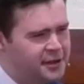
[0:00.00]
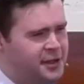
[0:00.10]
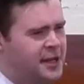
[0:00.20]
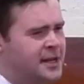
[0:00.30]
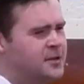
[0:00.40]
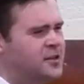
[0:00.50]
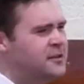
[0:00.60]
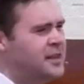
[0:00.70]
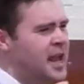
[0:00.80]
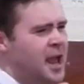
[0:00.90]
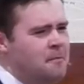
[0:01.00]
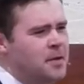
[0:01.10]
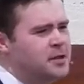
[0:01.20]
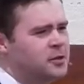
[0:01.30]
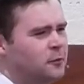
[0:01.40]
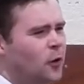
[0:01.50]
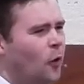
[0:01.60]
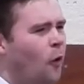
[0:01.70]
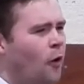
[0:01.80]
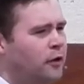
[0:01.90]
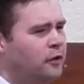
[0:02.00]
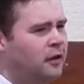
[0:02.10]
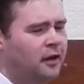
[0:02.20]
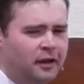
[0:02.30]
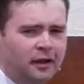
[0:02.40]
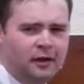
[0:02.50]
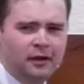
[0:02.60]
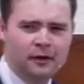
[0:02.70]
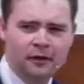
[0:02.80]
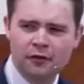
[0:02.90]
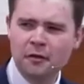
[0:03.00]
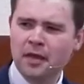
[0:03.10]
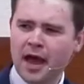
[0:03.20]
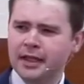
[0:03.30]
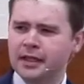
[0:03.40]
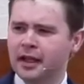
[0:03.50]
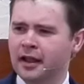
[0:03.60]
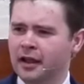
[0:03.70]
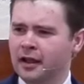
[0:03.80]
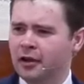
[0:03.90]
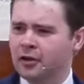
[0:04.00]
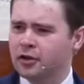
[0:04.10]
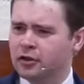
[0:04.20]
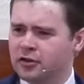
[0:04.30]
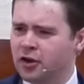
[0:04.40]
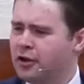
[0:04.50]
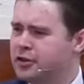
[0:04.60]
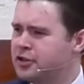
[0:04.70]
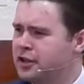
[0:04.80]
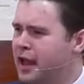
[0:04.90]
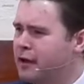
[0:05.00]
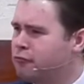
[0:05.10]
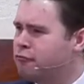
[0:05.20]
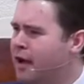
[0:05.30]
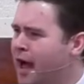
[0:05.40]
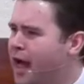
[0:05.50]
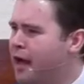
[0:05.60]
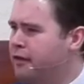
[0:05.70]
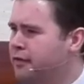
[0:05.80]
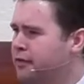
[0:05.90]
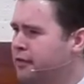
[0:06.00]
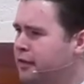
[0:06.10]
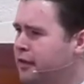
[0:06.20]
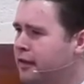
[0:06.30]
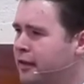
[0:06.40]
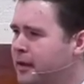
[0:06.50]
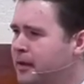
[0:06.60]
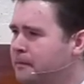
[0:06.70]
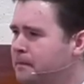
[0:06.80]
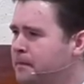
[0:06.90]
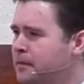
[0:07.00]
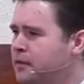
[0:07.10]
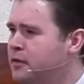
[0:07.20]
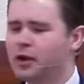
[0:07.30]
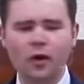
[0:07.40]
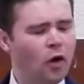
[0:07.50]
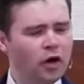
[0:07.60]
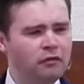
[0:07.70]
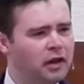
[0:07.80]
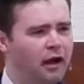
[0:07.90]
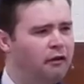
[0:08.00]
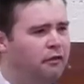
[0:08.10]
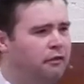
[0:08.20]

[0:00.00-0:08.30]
changes the image of God from that judge and that wrath to a God of love.